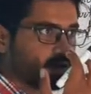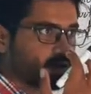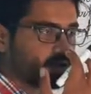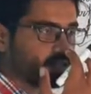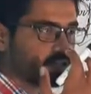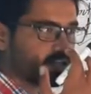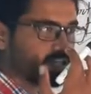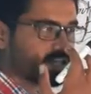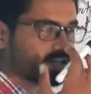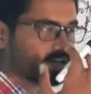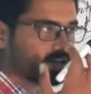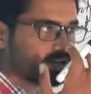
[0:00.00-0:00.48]

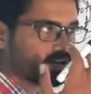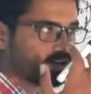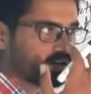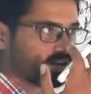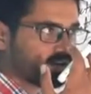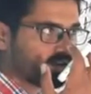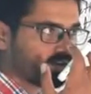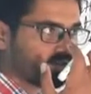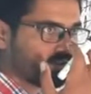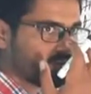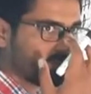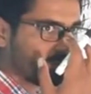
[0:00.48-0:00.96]

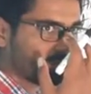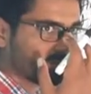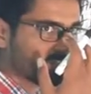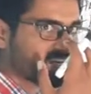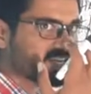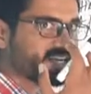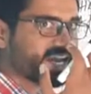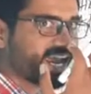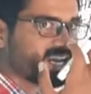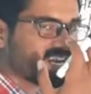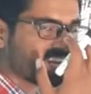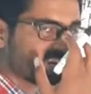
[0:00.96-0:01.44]
There will be the
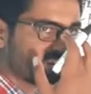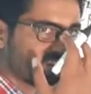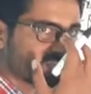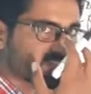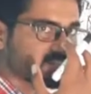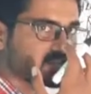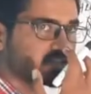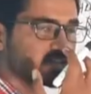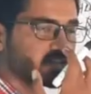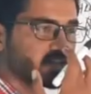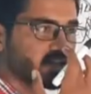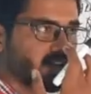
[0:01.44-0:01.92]

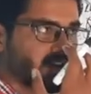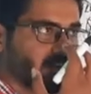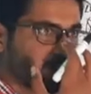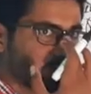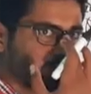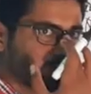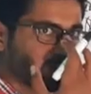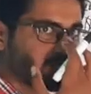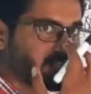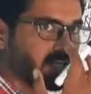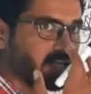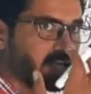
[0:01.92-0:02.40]
tenderness
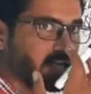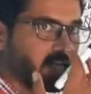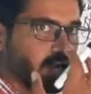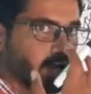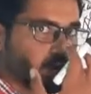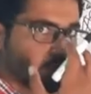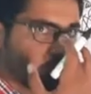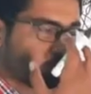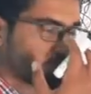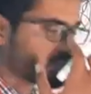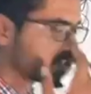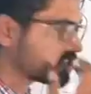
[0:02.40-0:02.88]
along the
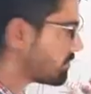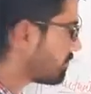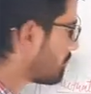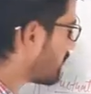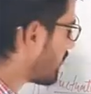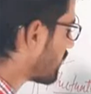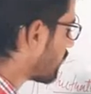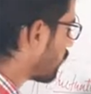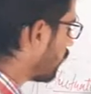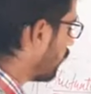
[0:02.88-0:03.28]
dorsum part.